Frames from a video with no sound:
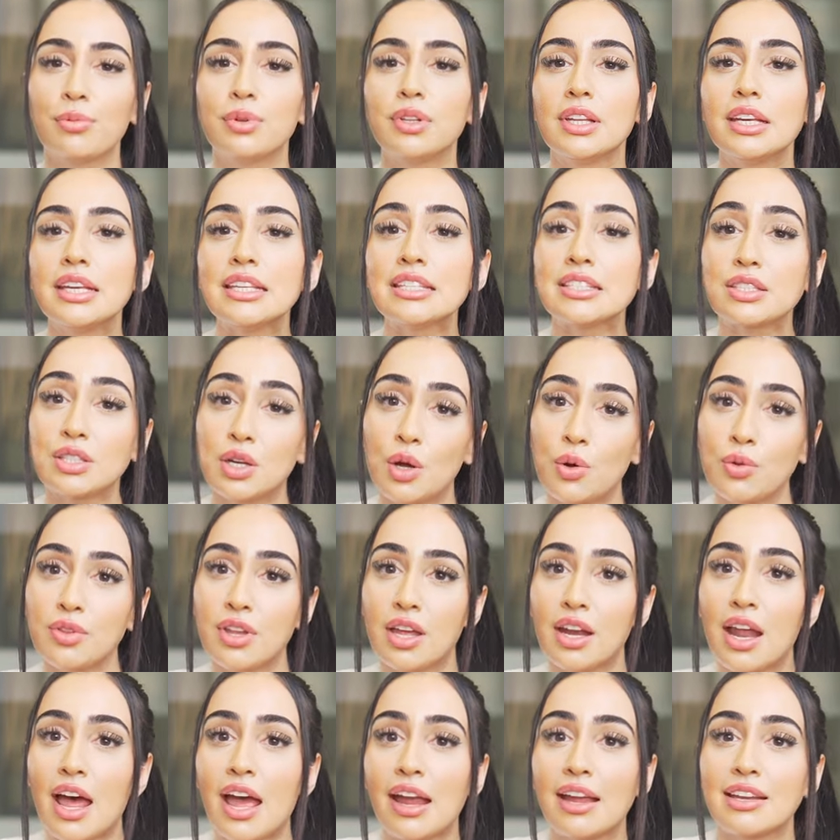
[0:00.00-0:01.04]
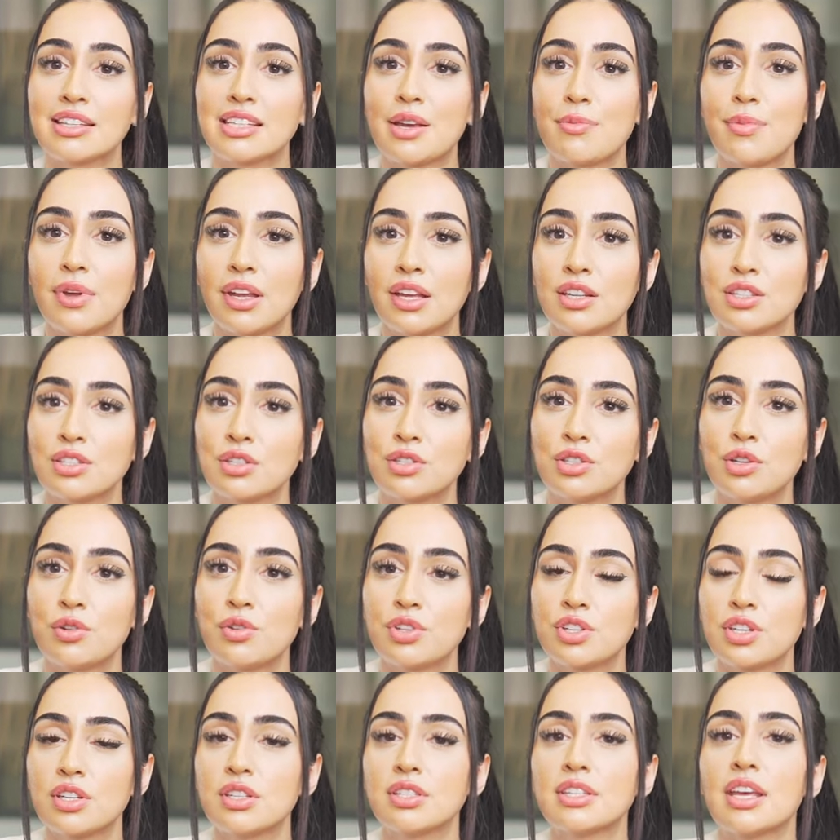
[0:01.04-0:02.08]
Please note that academic
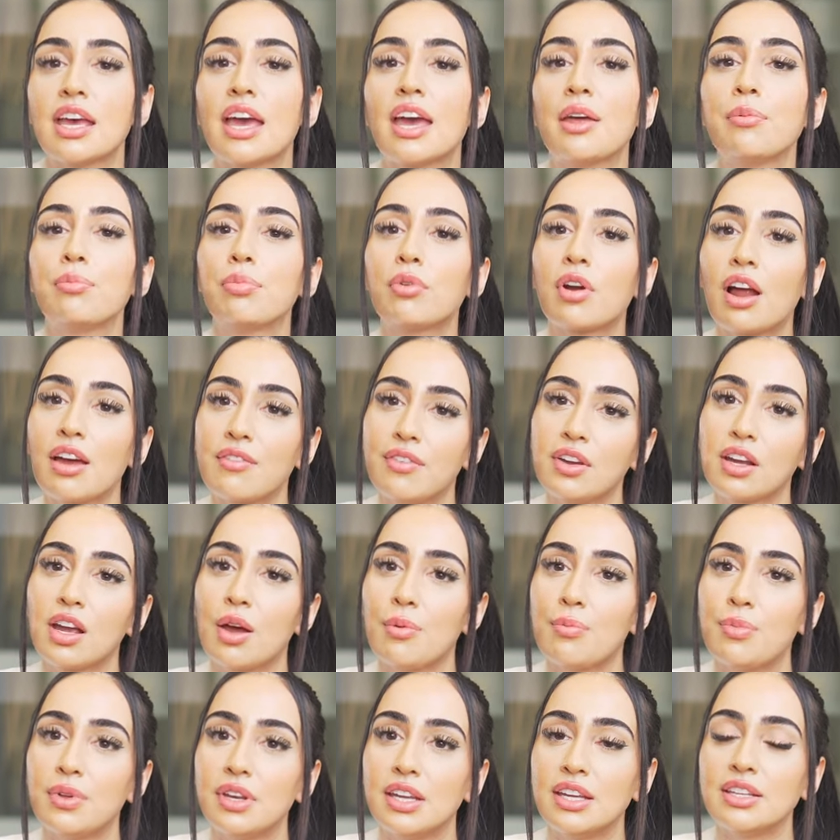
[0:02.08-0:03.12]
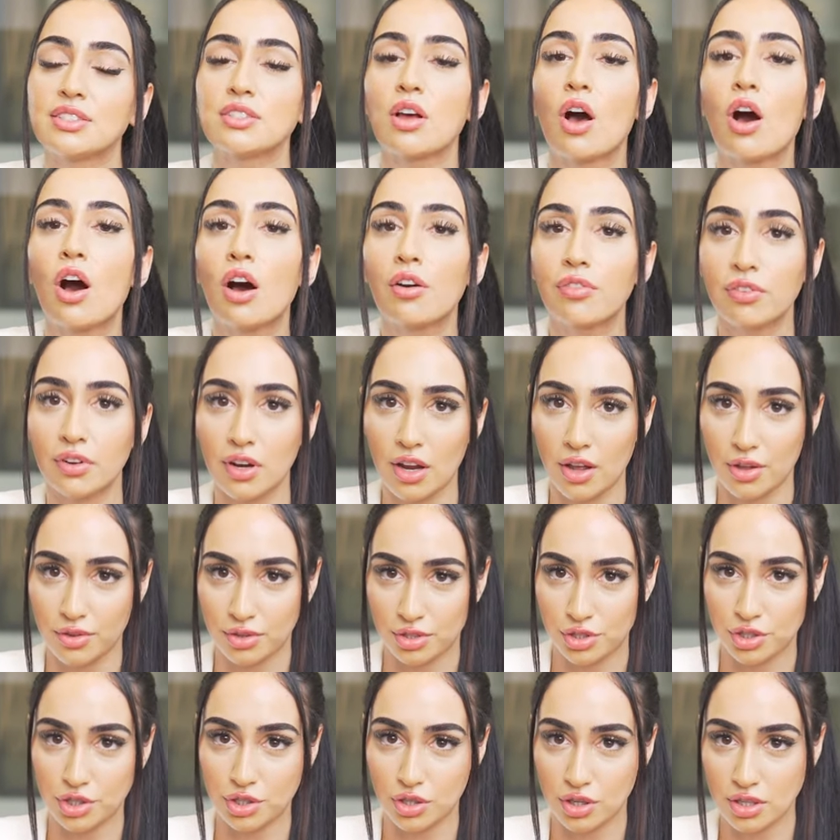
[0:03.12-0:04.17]
institutions and private companies offer health
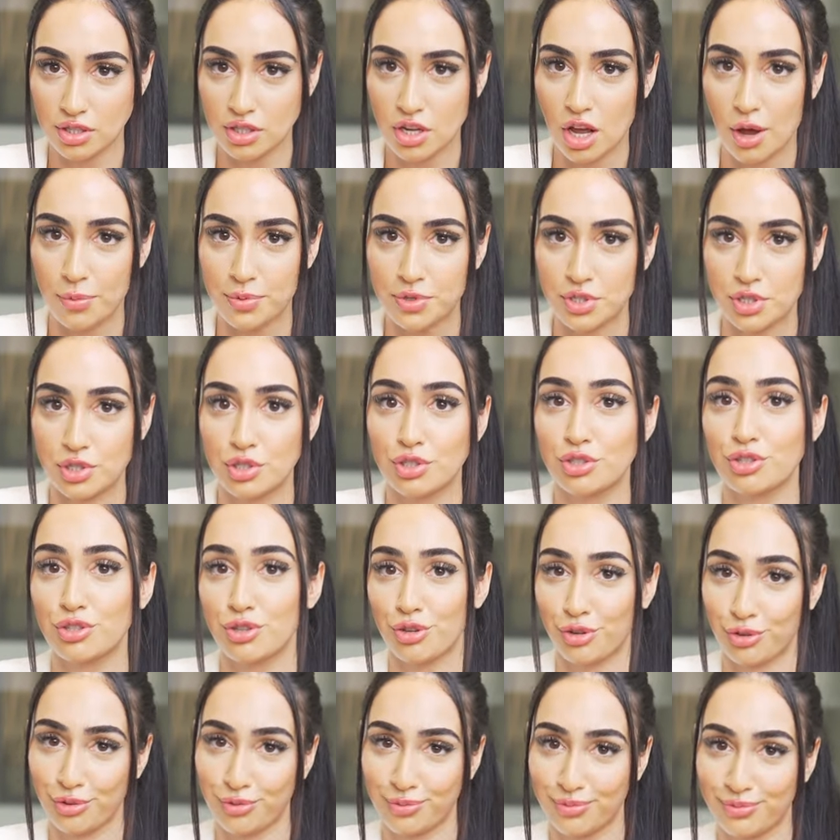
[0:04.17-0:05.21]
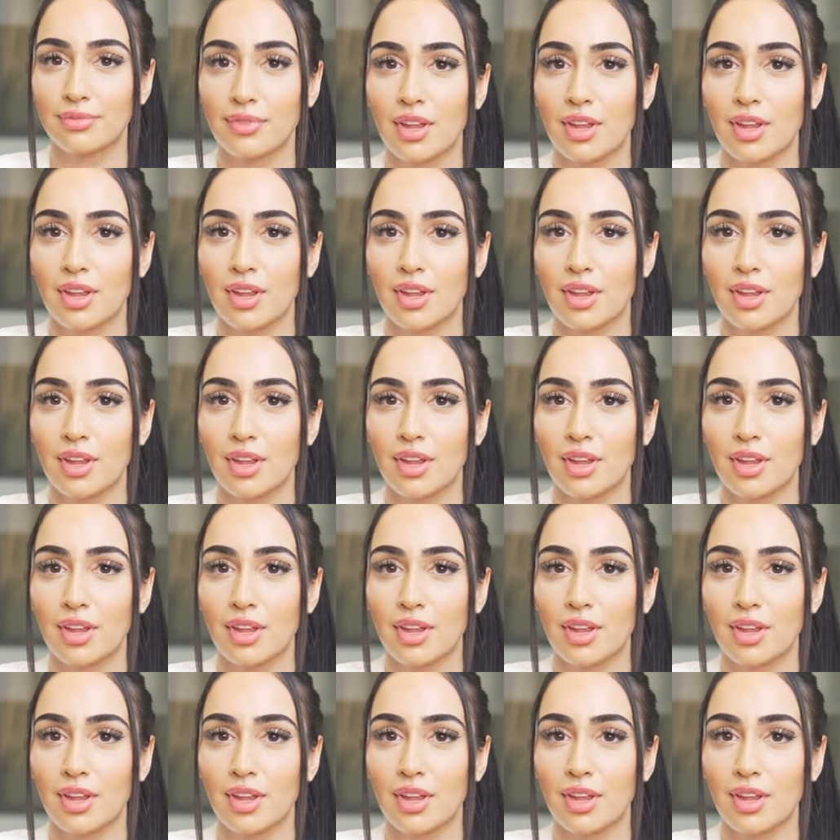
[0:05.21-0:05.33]
insurance options too.